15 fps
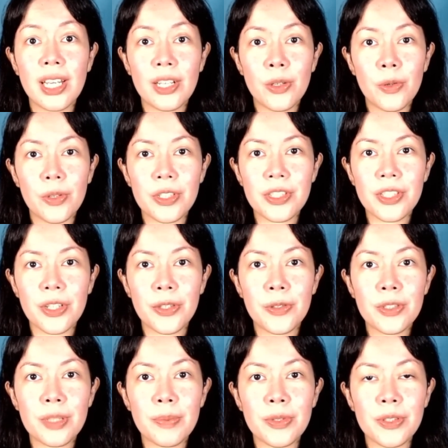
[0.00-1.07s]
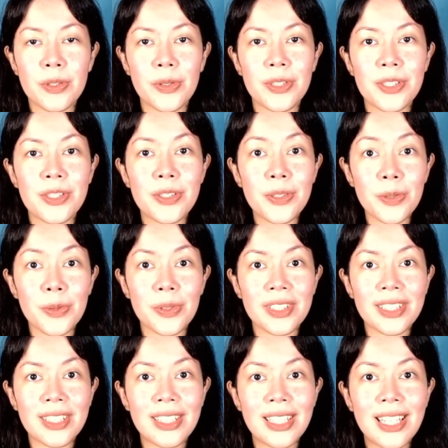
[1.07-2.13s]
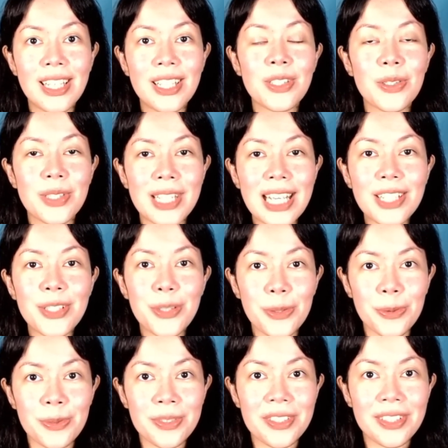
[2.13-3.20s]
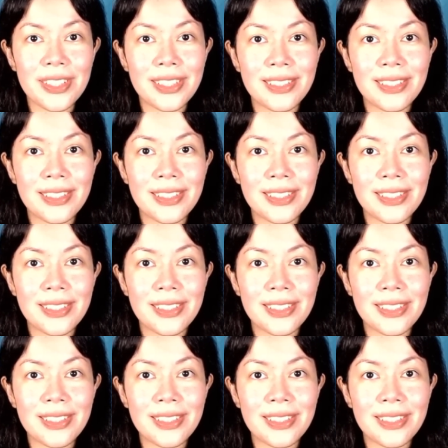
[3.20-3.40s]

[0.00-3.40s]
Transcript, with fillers: a course on user personas soon, so stay tuned.